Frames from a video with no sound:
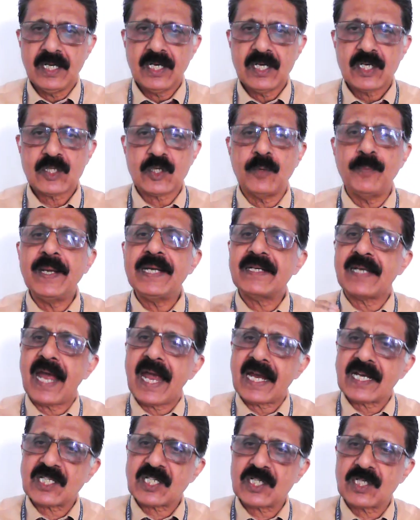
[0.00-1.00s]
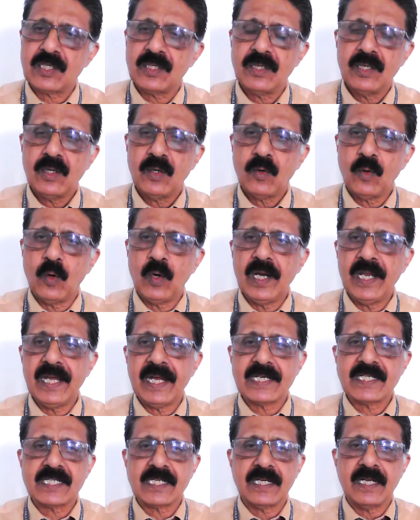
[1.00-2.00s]
should be taxed only
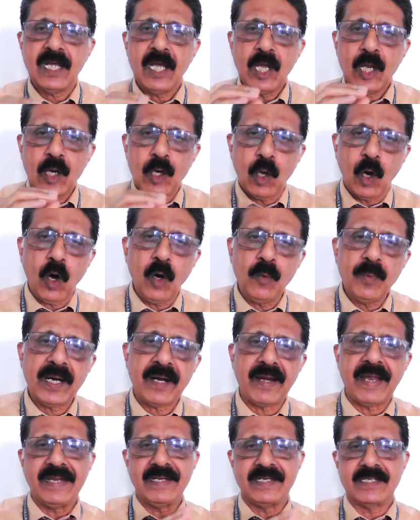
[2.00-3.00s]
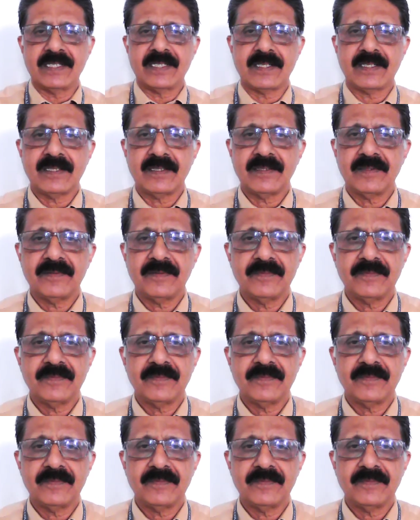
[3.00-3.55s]
at lower rates.